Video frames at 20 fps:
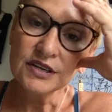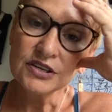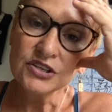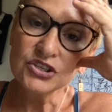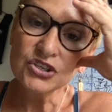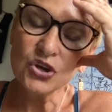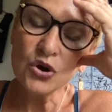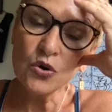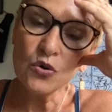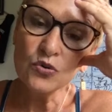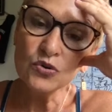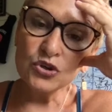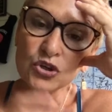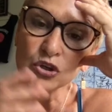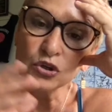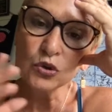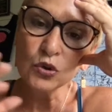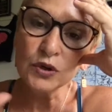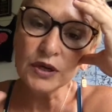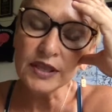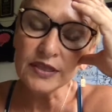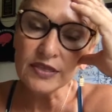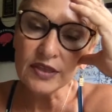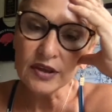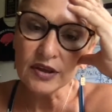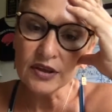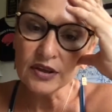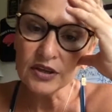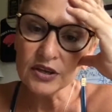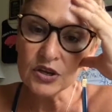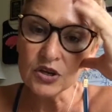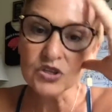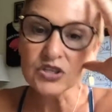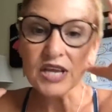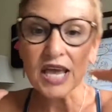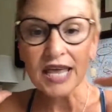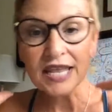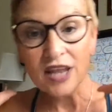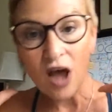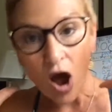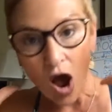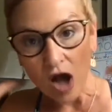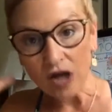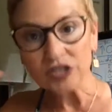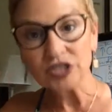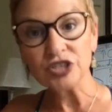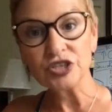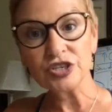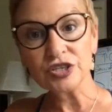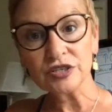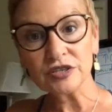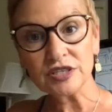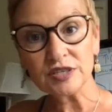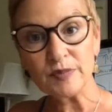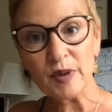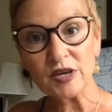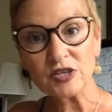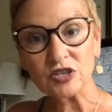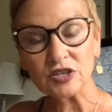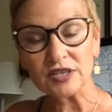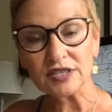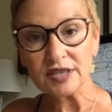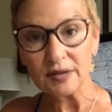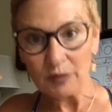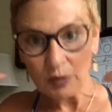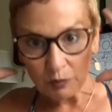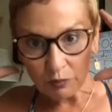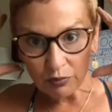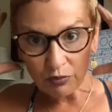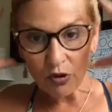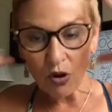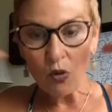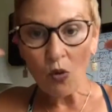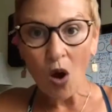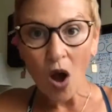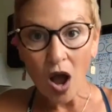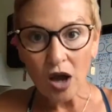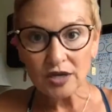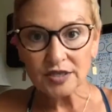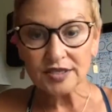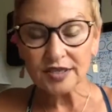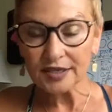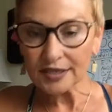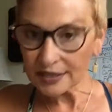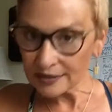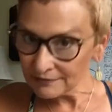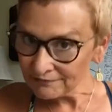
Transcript: So to look at and oxygen specialist, I'm a pro-oxic,